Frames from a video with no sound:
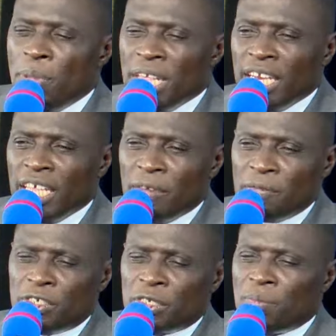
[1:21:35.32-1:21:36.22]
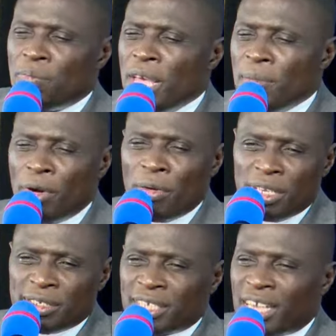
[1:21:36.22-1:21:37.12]
Beliefs,
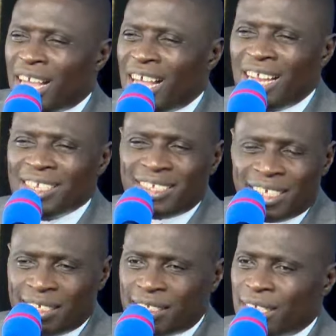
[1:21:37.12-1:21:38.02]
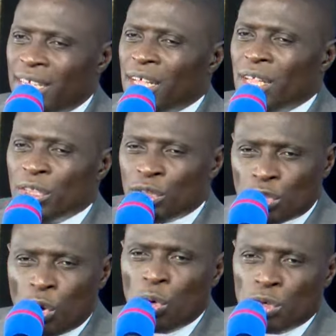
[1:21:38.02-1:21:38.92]
memories, cultures,
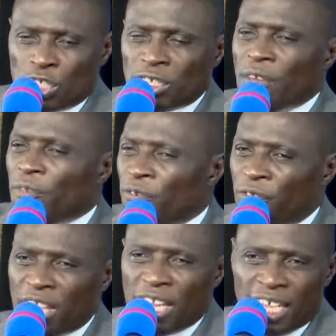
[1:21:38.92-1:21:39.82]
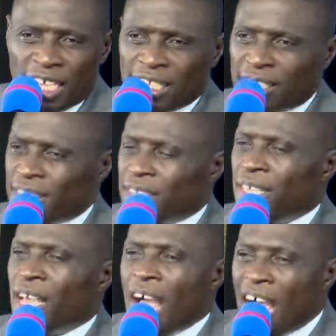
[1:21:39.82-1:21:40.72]
thoughts, feelings.
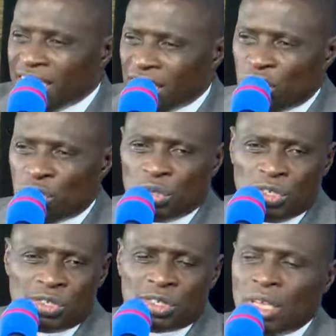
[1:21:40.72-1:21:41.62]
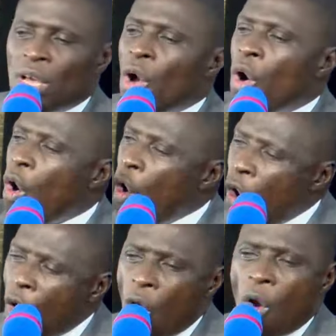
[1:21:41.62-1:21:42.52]
attitudes. All
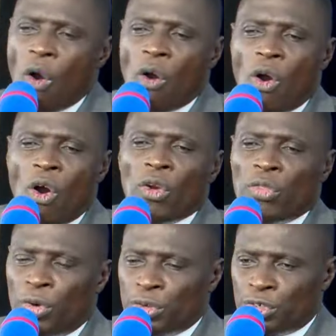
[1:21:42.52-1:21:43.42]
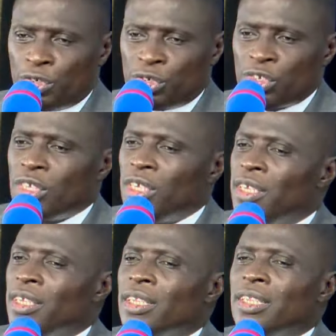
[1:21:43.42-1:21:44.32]
those, The
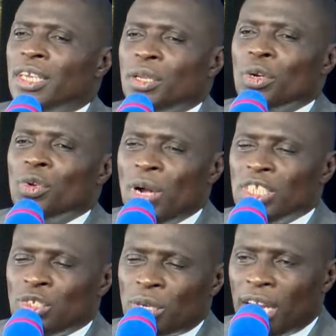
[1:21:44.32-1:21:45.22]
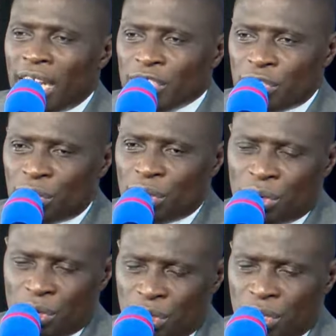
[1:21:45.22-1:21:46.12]
Lord wants to cleanse
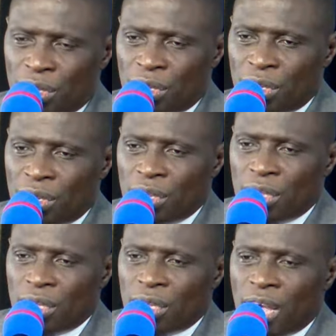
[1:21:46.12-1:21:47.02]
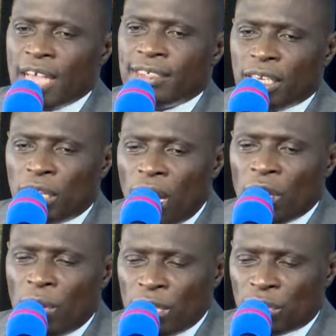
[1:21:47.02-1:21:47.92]
you. I said,
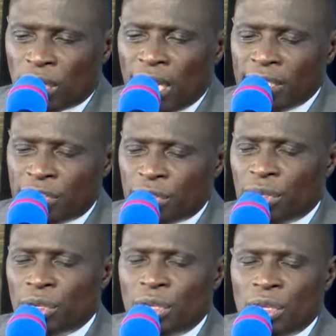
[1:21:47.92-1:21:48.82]
God want to cleanse you.